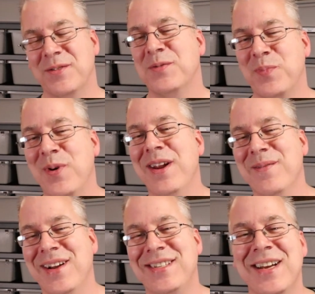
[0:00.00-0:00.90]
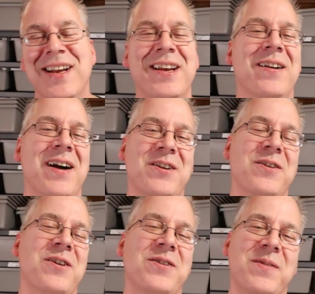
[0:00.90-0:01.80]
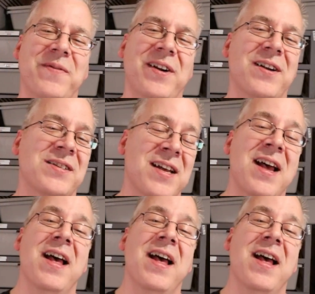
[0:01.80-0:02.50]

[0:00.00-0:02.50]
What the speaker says: It's pretty much, you know, I do YouTube videos